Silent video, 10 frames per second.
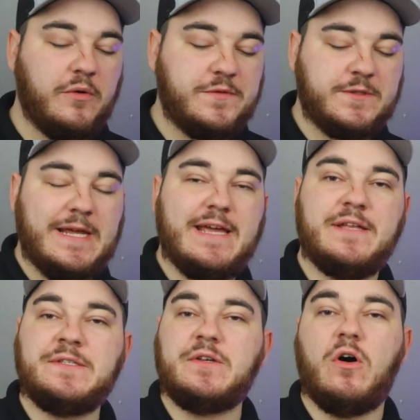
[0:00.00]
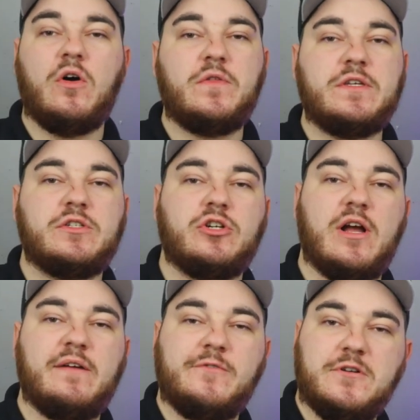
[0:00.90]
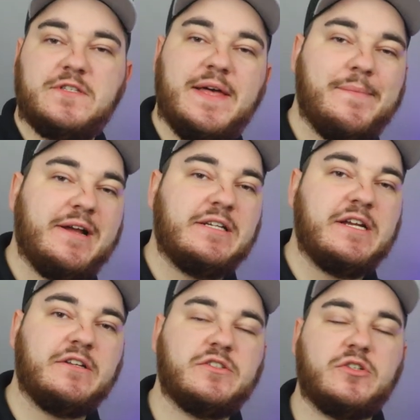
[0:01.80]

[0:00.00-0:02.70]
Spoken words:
both stands, all these drivers, that magnetic